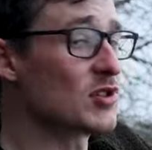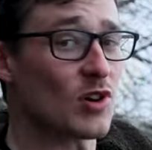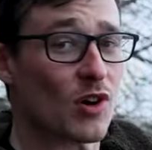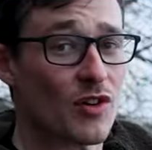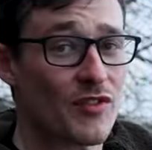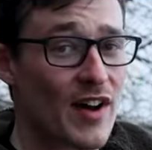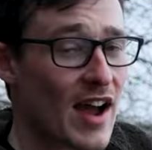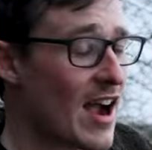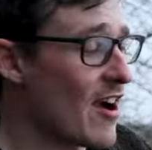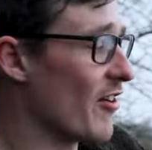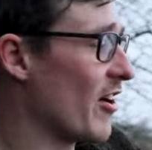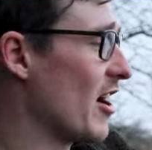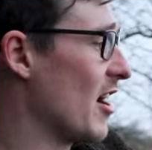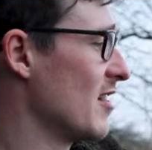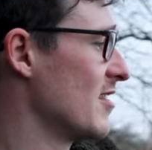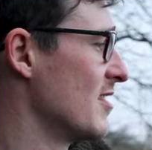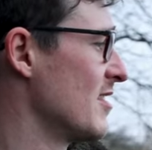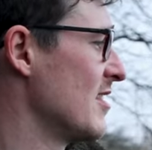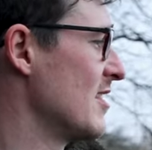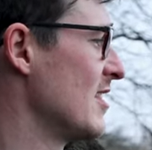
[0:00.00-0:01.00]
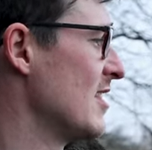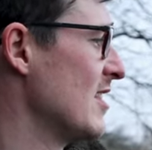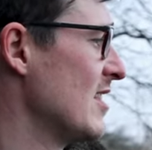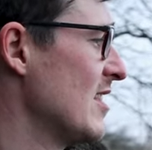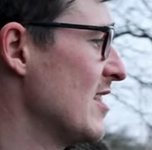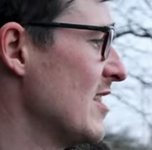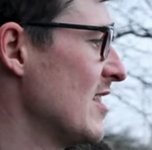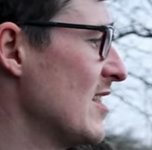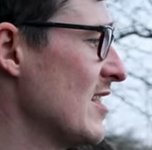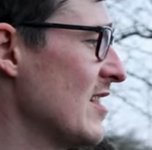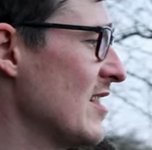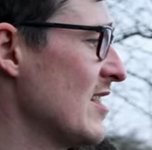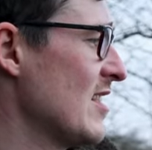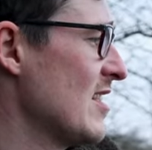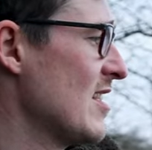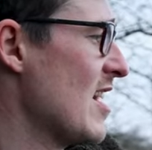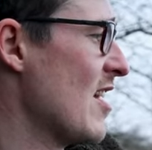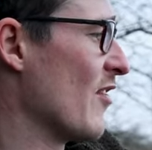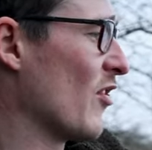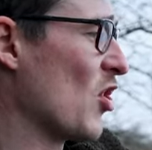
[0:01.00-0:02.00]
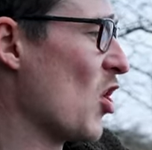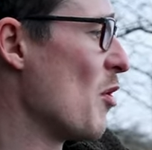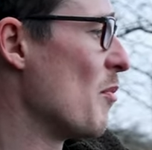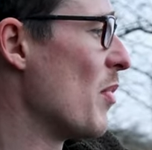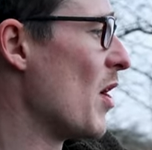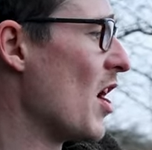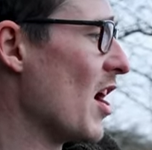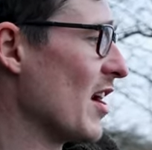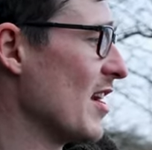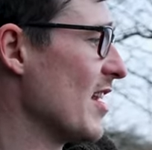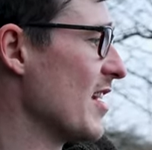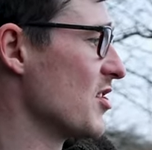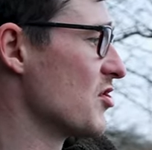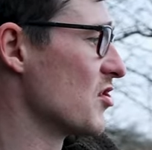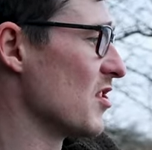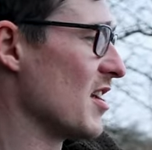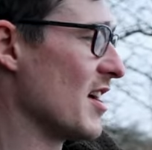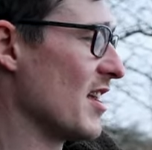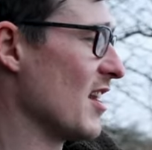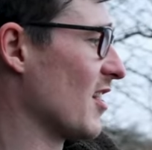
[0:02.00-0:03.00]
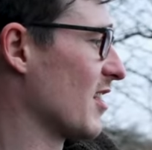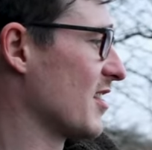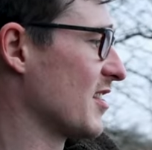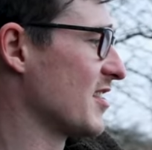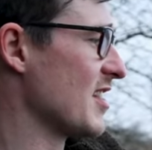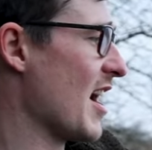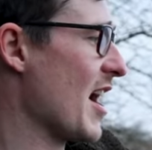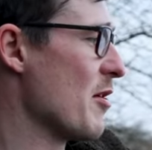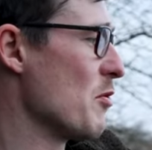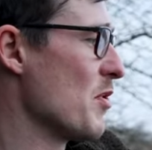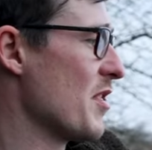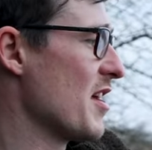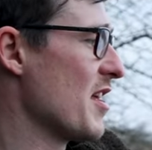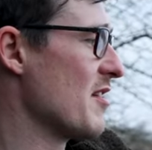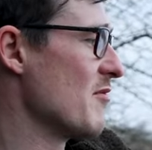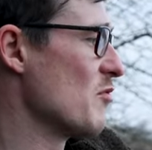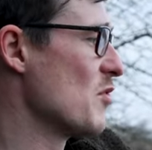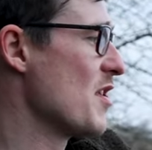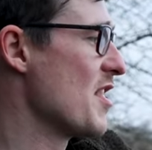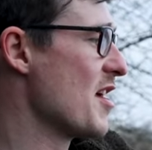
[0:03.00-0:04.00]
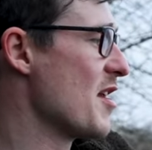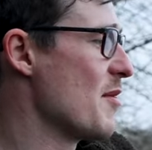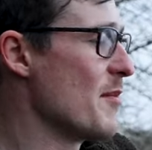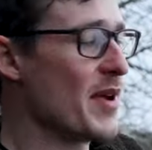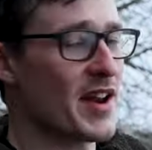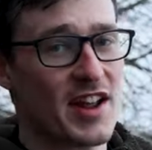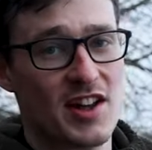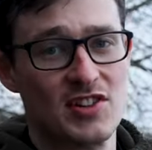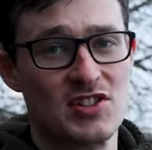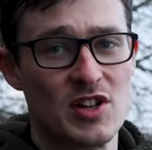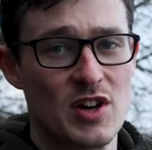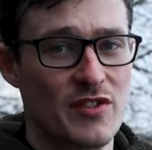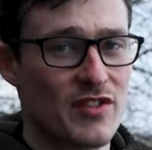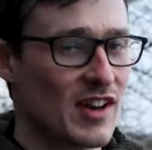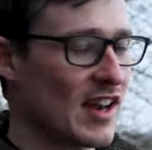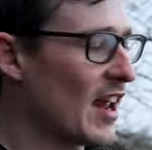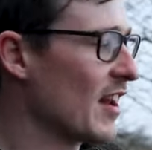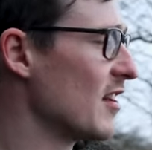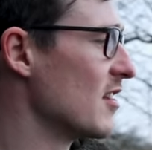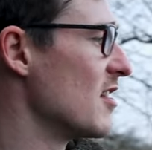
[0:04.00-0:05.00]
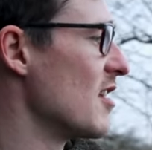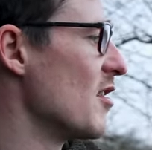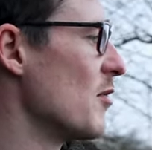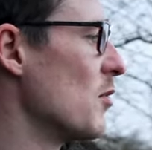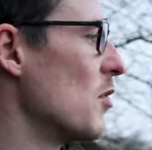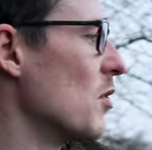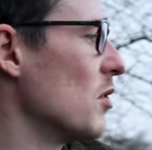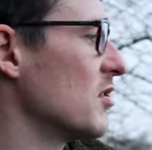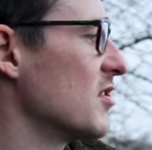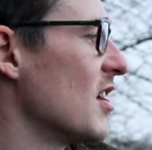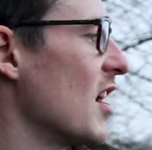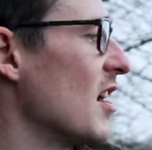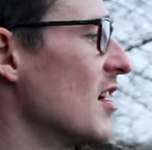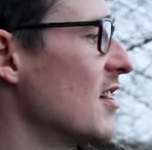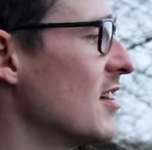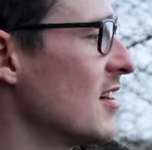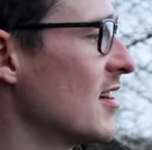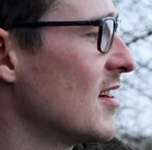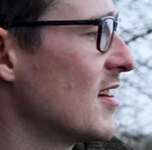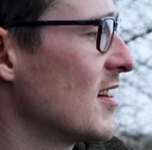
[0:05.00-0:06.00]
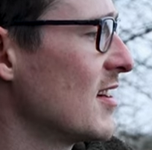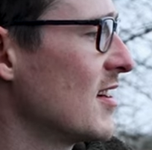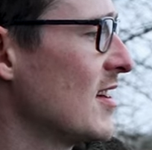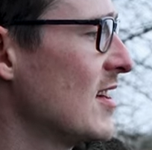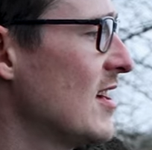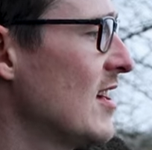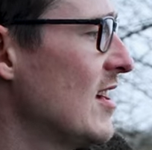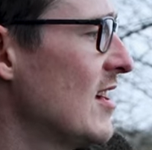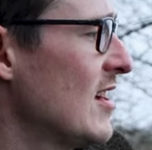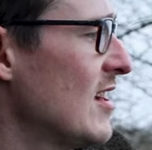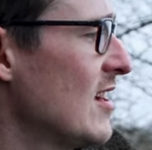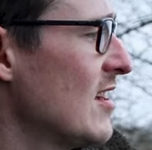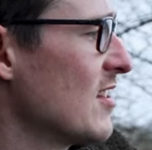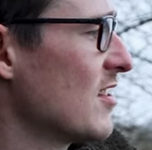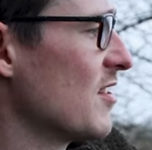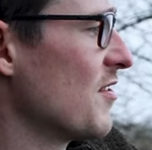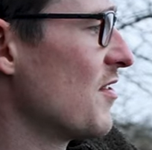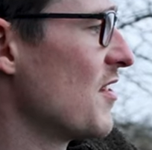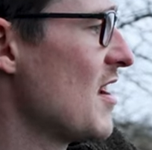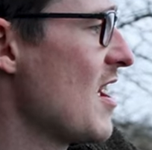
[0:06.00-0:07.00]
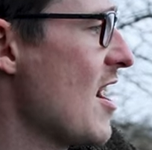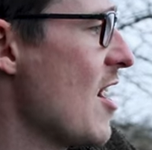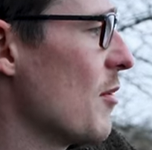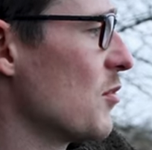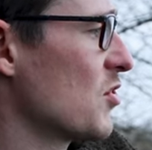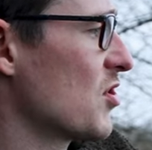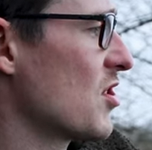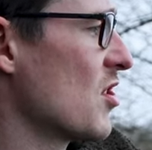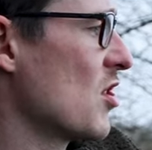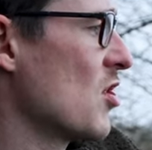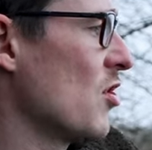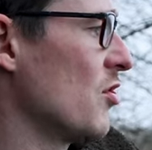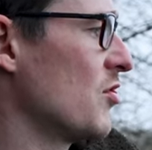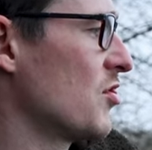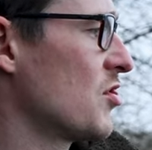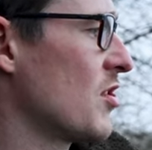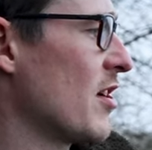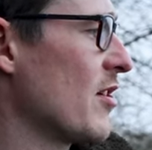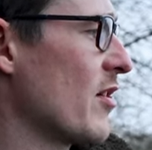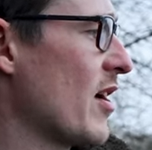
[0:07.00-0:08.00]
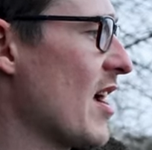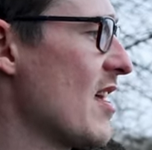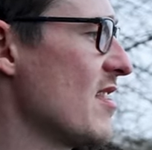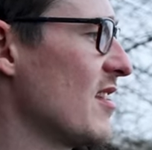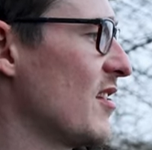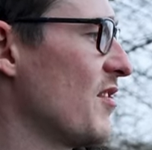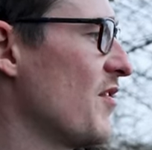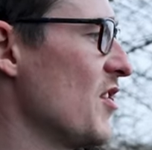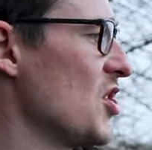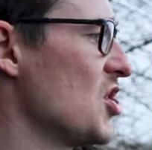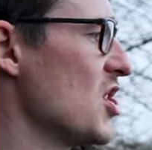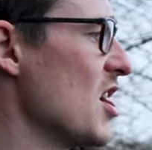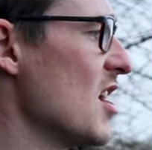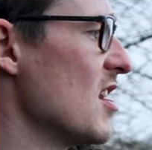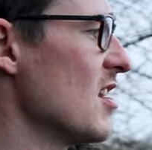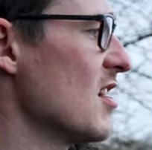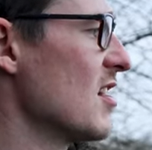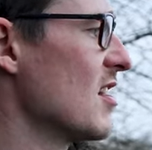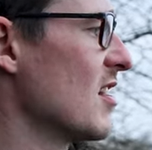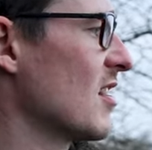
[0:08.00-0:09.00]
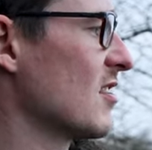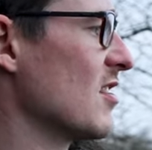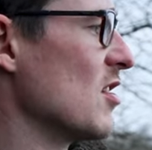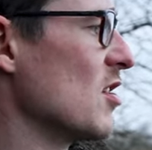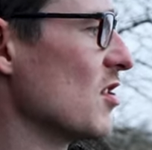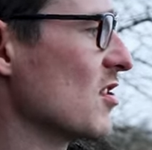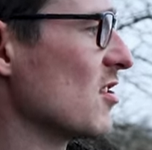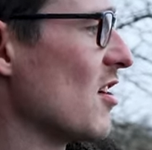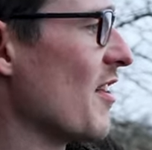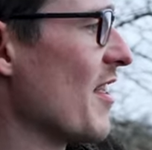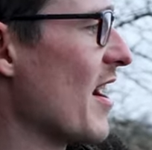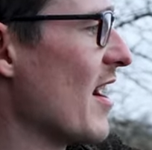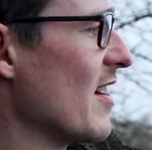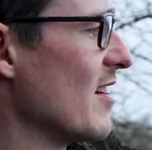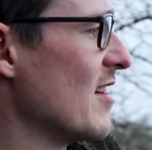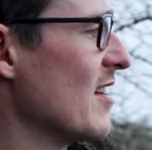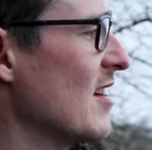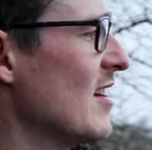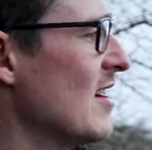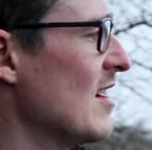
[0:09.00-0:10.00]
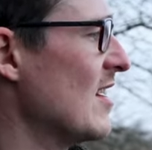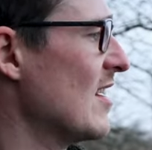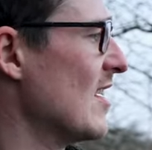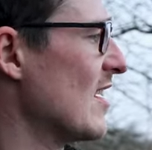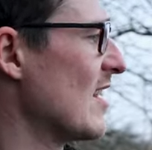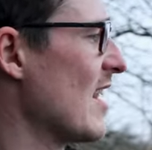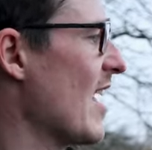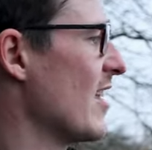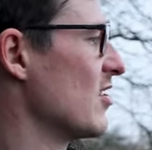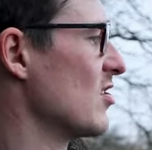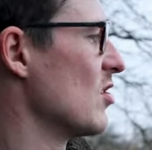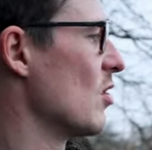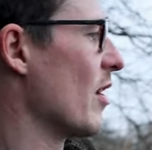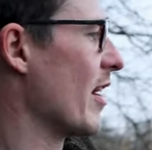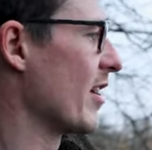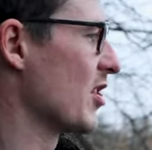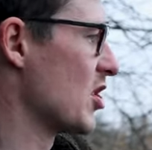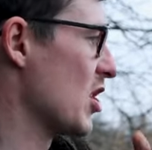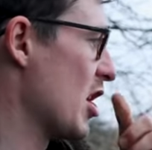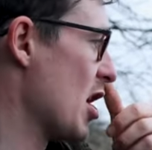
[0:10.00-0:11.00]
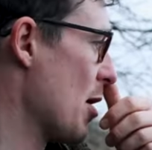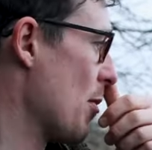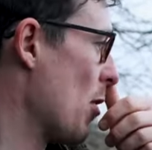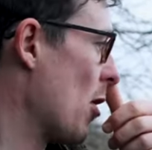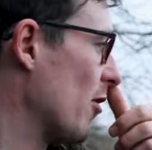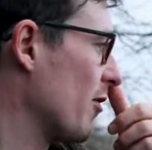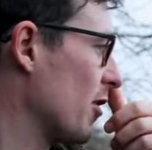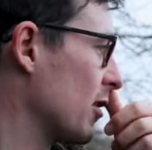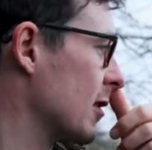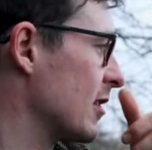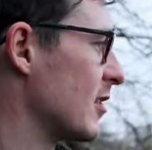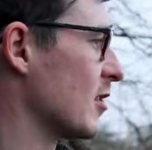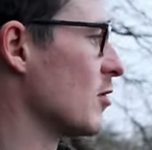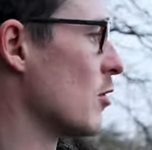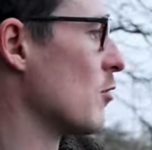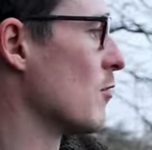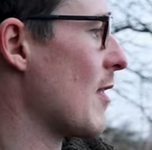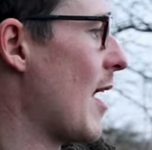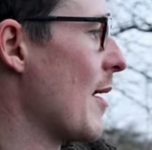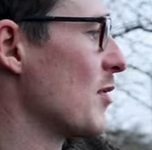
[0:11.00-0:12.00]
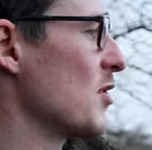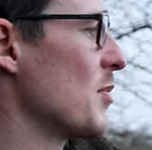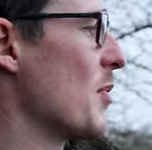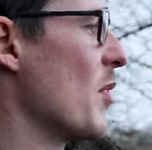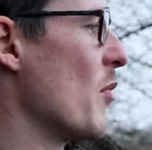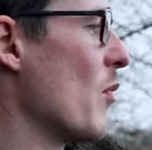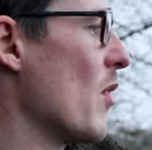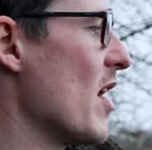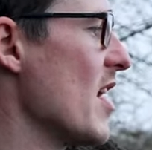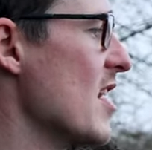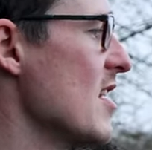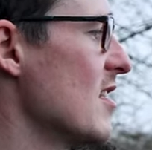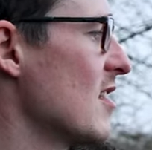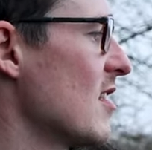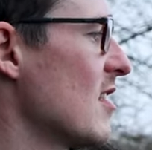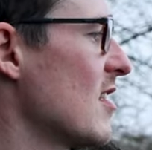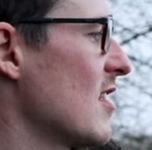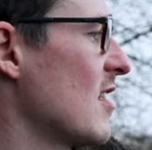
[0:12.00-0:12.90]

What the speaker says: sort of area. And I've got a bite literally, like I say, within a minute or two of it landing in the water. So for now, I'm just going to concentrate on getting this fish in, because it looks like that lead's not actually come off because it's all wrapped up in weed.